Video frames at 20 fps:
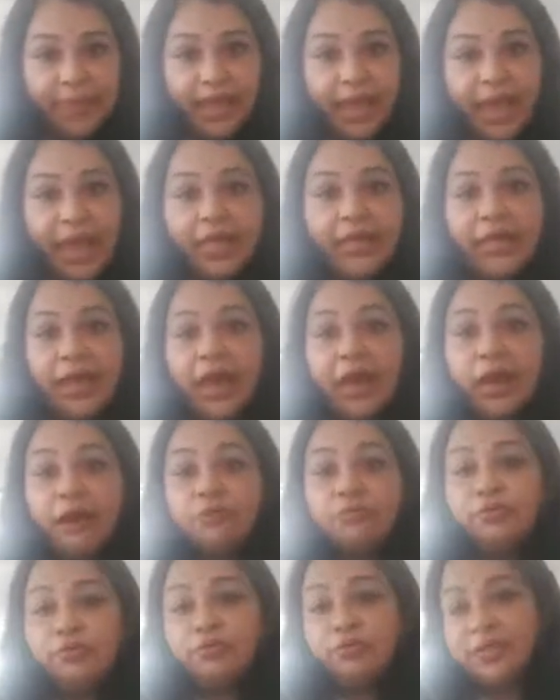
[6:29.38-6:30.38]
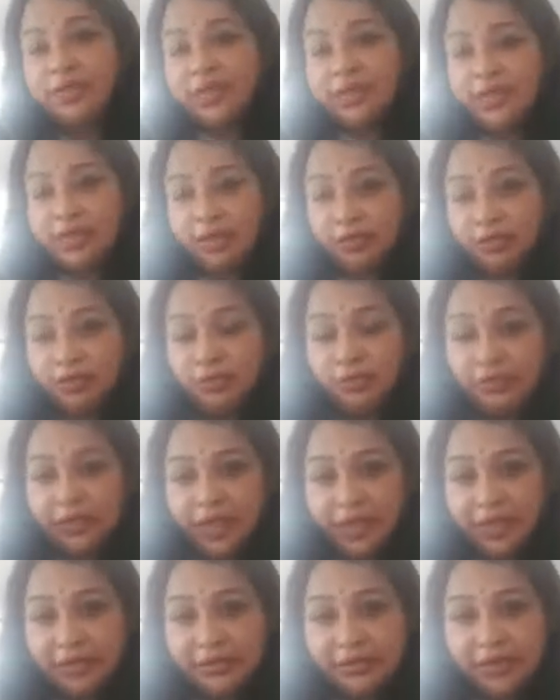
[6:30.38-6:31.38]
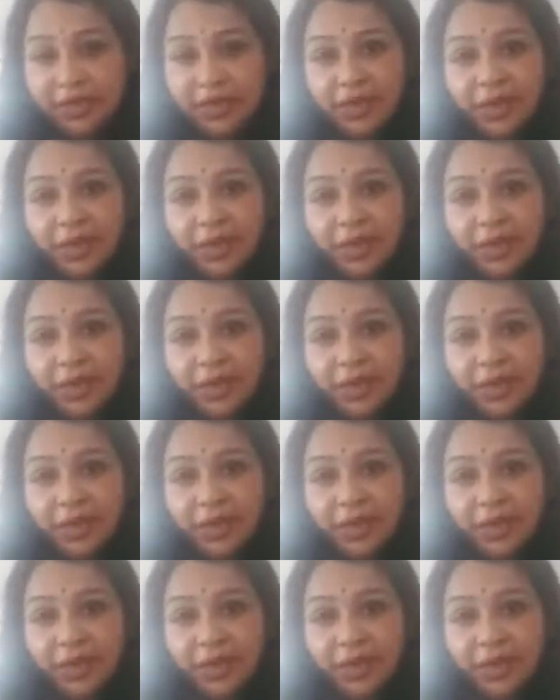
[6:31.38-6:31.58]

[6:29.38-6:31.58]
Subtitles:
And how do we do that?